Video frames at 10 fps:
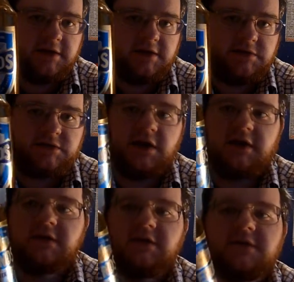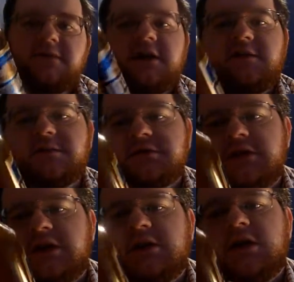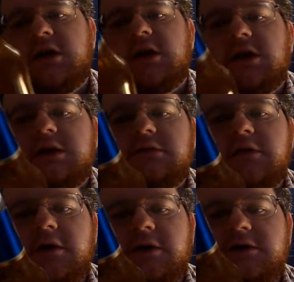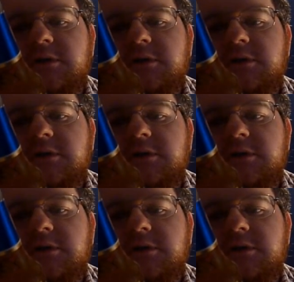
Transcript: it is, I think, 5%. It's very